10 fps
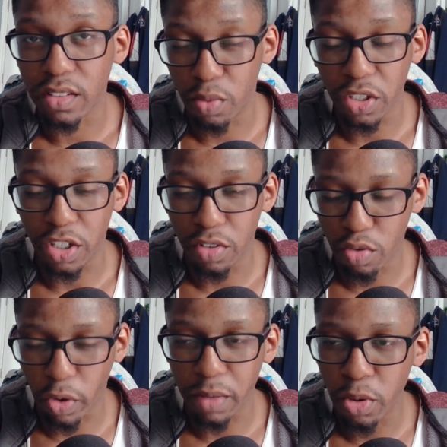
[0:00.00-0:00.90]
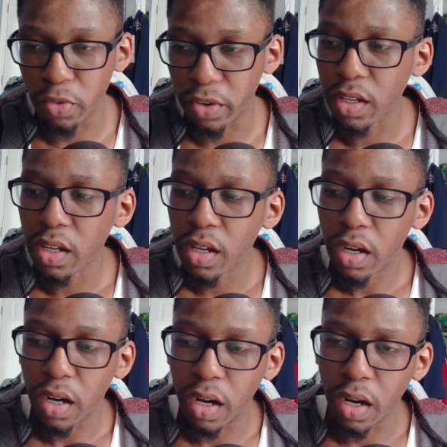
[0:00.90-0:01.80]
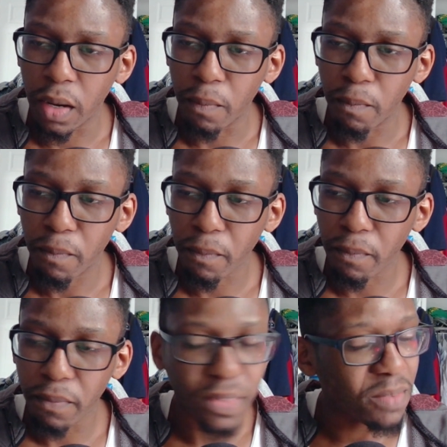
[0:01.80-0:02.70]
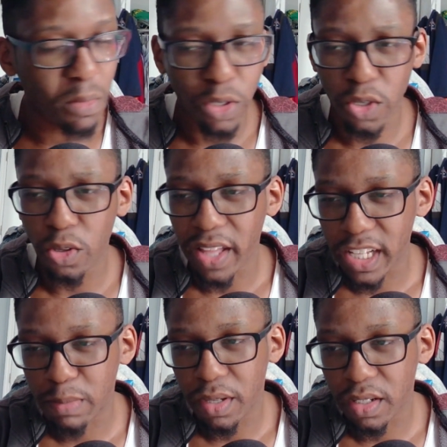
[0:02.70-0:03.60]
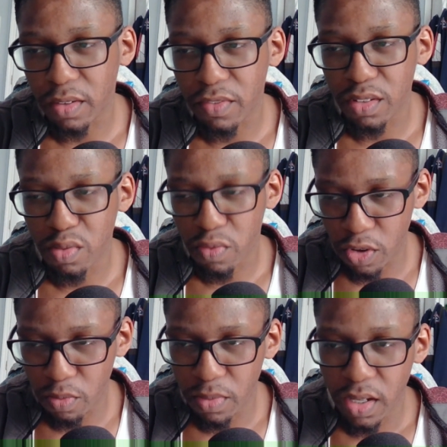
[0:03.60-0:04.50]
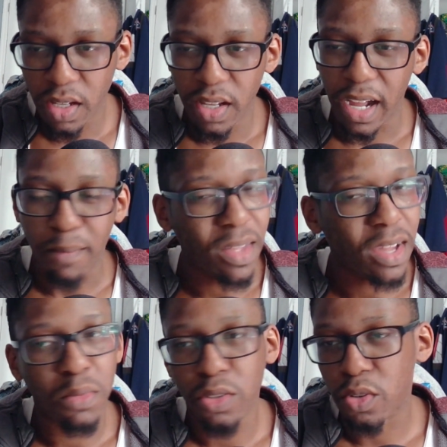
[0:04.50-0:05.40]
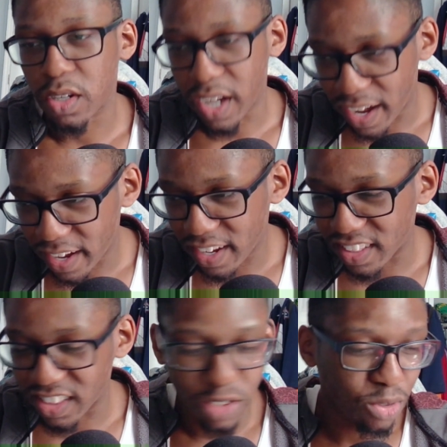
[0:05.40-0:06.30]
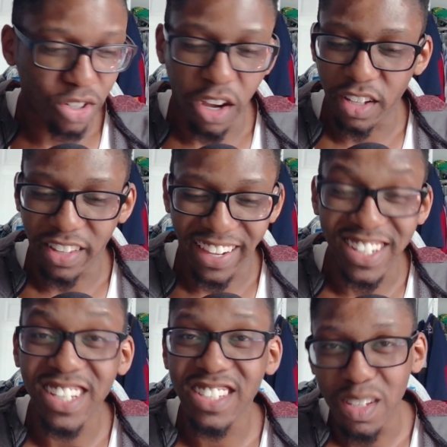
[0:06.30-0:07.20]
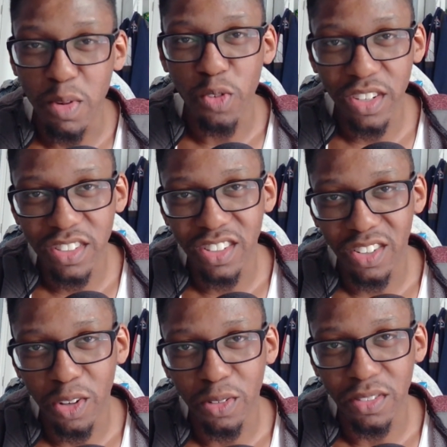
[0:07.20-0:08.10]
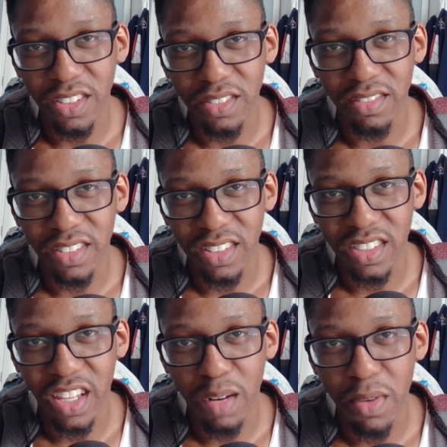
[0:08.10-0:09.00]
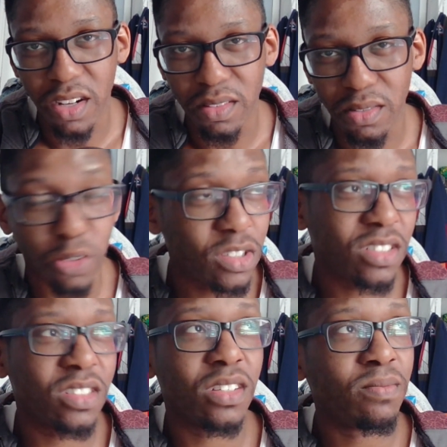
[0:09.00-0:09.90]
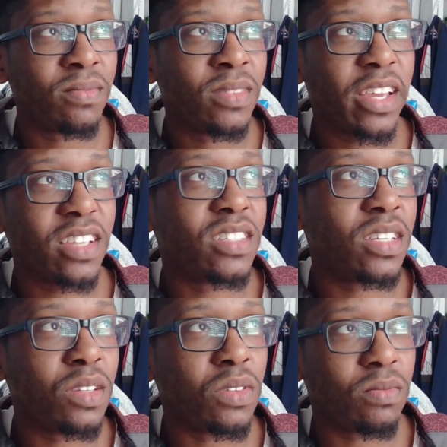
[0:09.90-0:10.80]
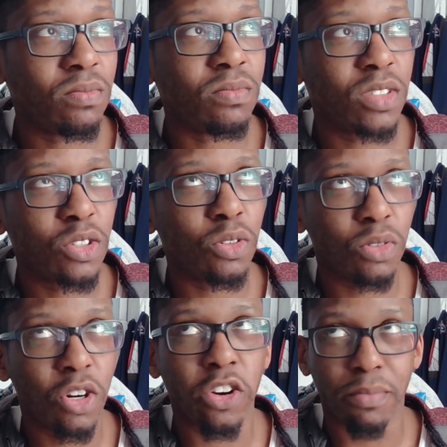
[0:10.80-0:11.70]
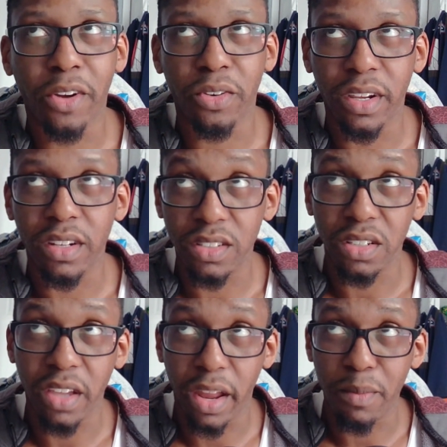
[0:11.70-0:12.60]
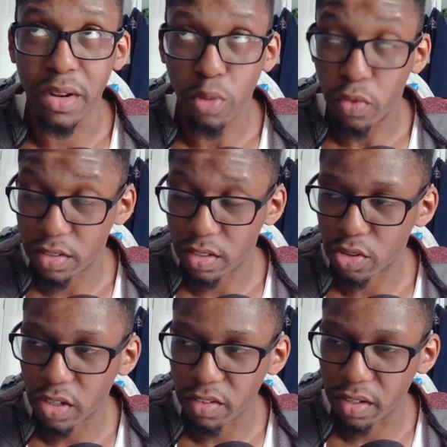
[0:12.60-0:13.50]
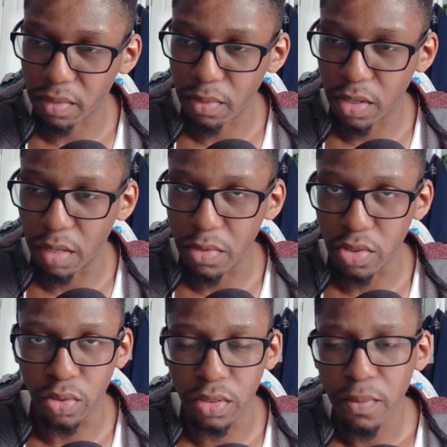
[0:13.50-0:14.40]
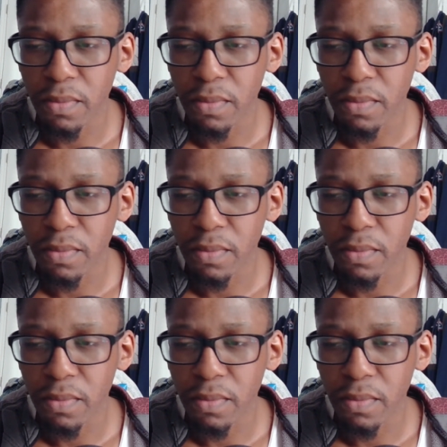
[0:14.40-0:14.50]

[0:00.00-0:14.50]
It's a really great movie. The musical aspect of this film, I'm not a musical guy unless we're talking like Disney movies, you know, the old, you know, Disney animated, or just, I guess, still current modern day Disney animated movies. They still have like musicals.